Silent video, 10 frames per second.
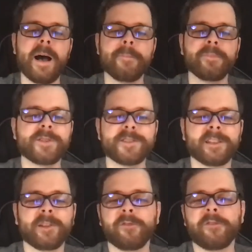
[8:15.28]
Just a
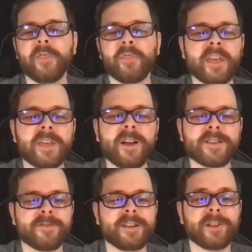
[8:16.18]
little fun thing. You guys
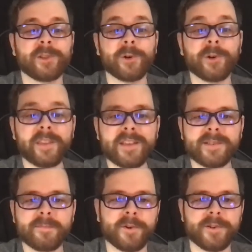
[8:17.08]
don't need to learn
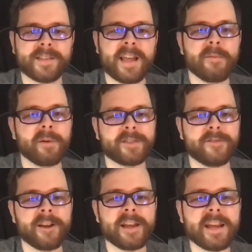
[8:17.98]
this per se, but it's
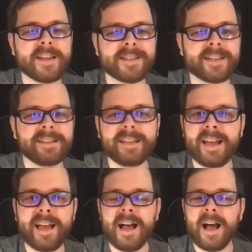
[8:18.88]
very easy.
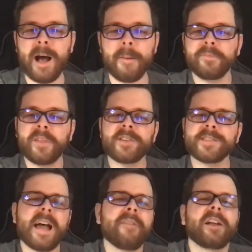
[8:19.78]
They just
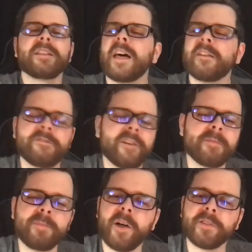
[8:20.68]
have a lot of fun
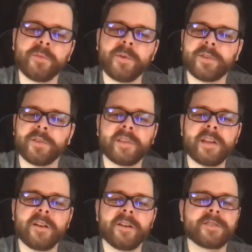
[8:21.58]
bells and whistles
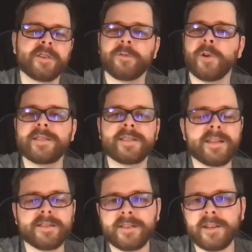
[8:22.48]
here. So for
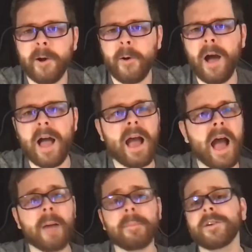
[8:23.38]
instance, you know,
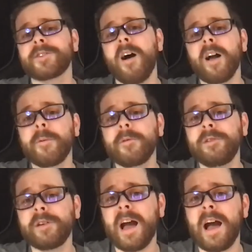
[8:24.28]
I'm here talking with
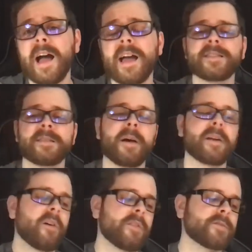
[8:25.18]
you guys about
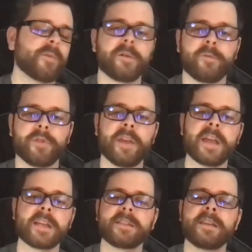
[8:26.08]
all these wonderful
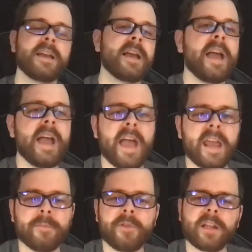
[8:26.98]
things. And
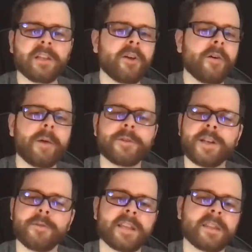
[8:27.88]
I'm thinking, you know what, I wish
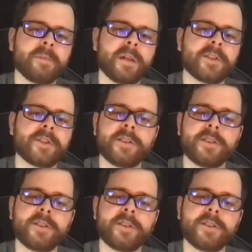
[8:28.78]
I was at the beach.